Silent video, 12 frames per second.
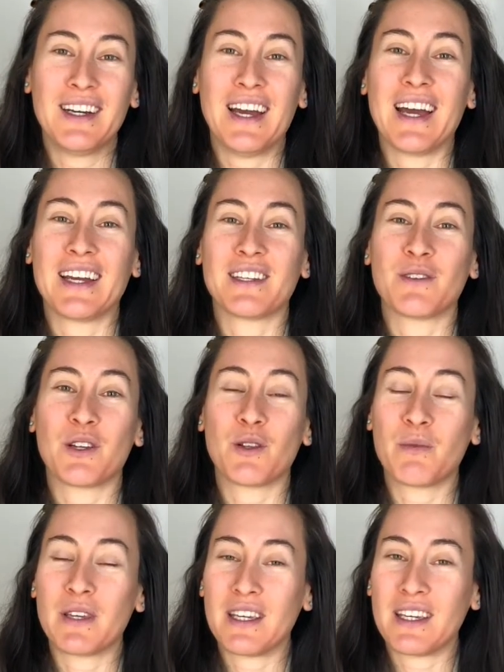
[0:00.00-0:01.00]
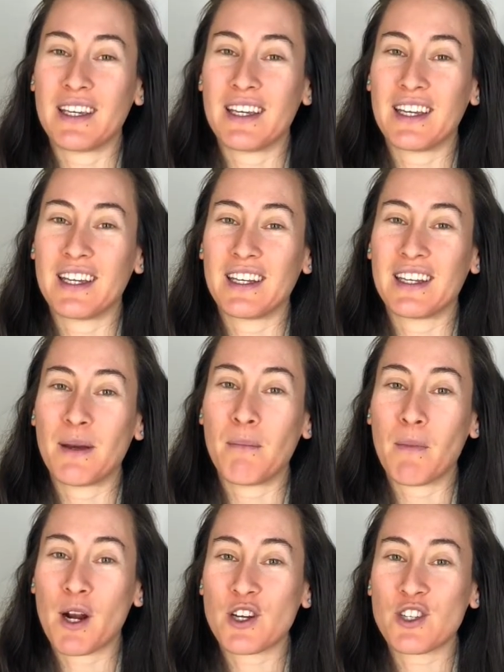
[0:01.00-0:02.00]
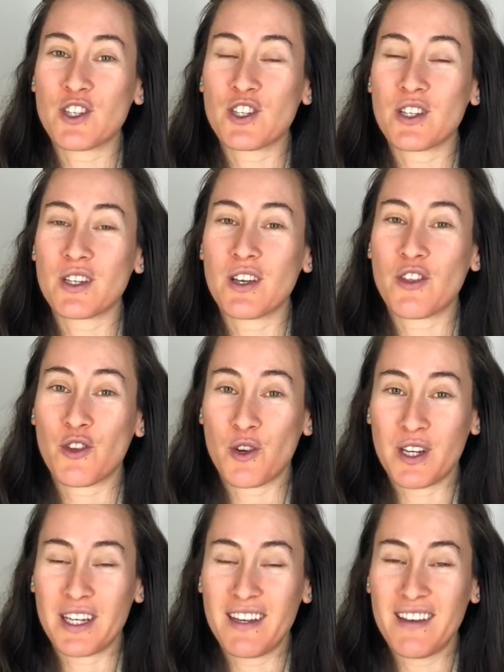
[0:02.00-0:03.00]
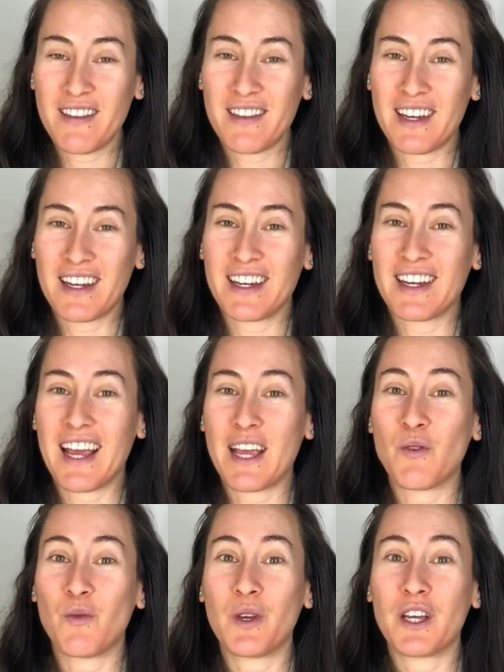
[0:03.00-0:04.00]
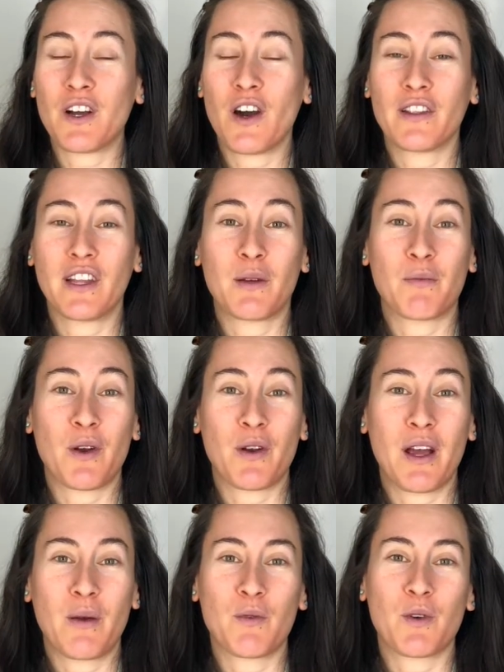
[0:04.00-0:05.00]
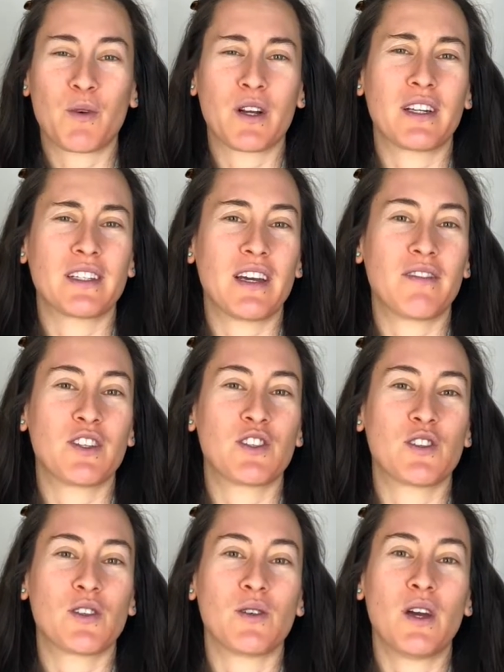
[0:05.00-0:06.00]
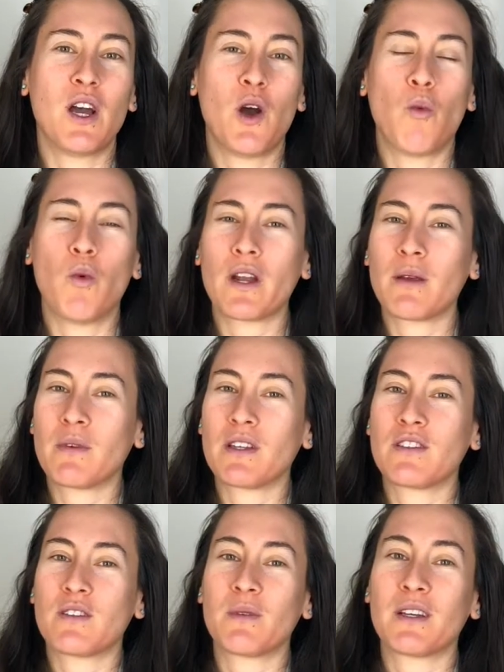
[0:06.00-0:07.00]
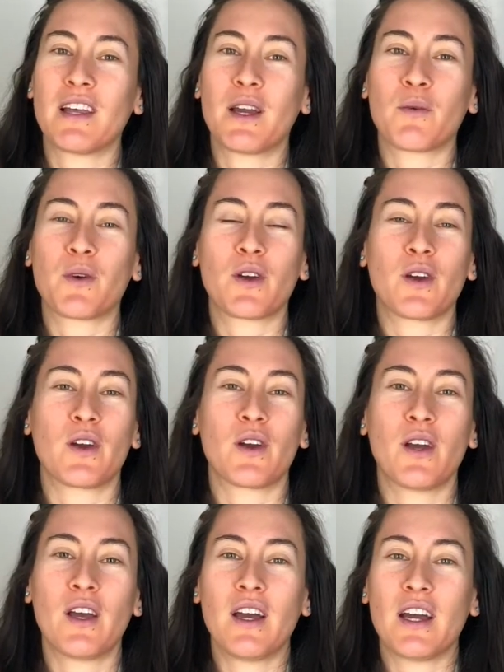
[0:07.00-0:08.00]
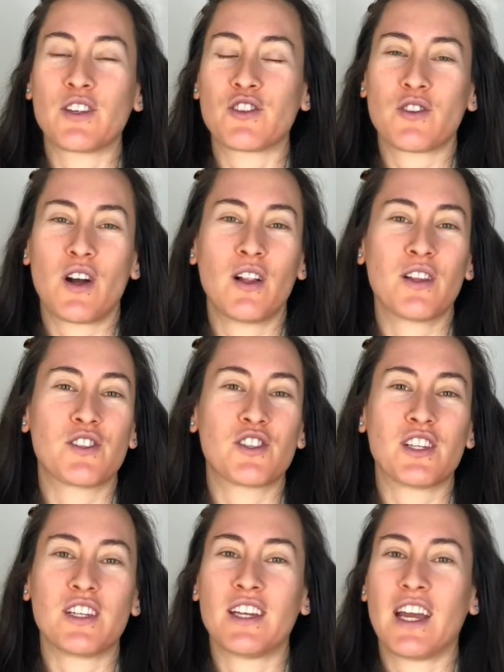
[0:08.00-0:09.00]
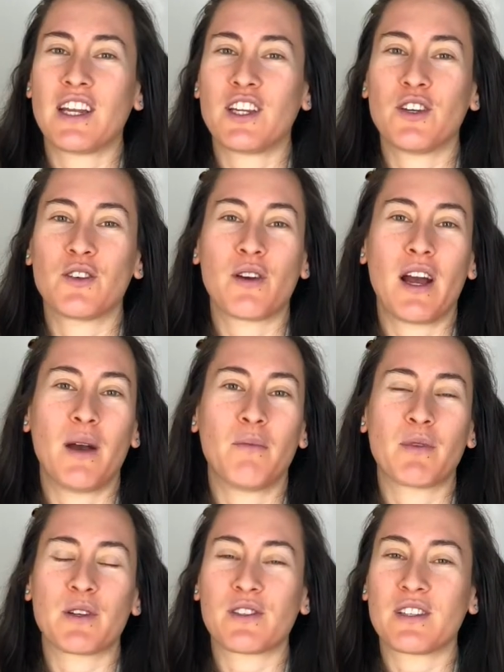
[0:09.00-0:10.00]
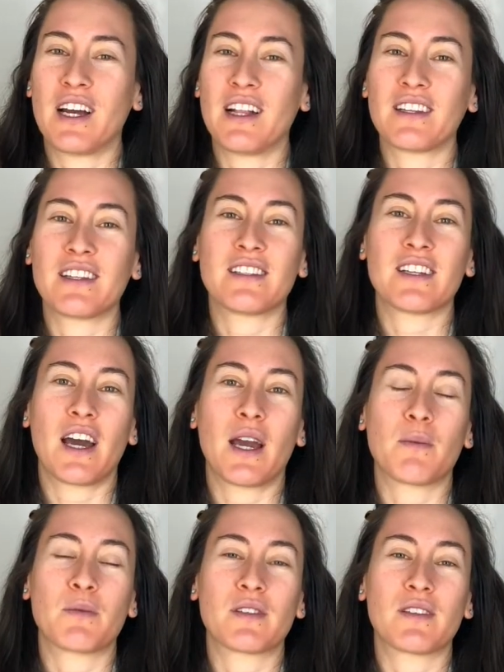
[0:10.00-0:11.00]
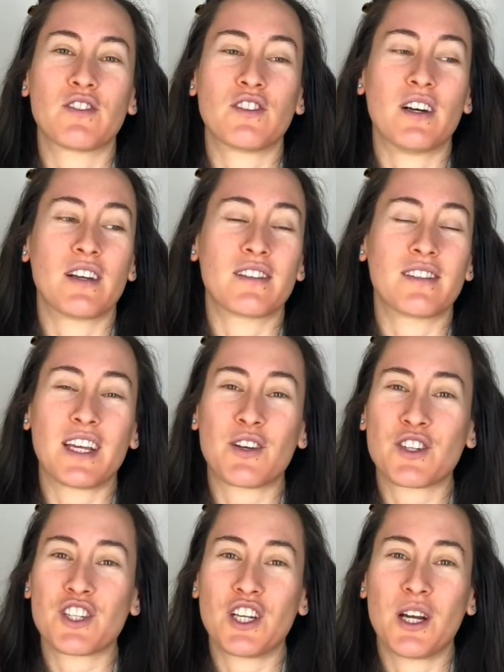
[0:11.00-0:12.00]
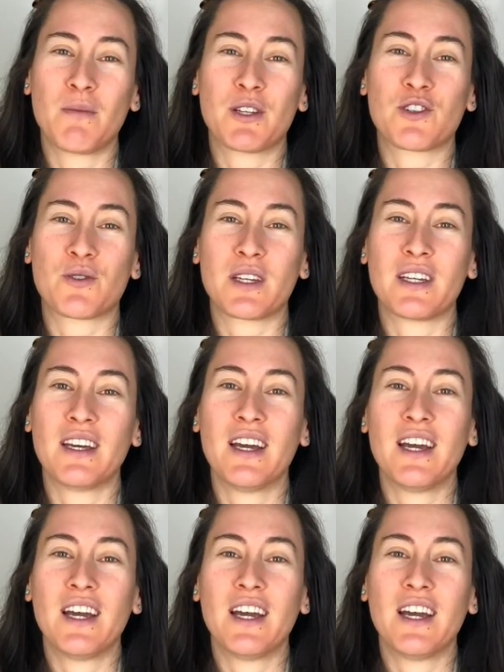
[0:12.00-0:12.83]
And it'll be in March 30th, and an 8-week online program where we're going to dive into what it means to be a light worker, astrology, Enneagram, personality types, sacred geometry,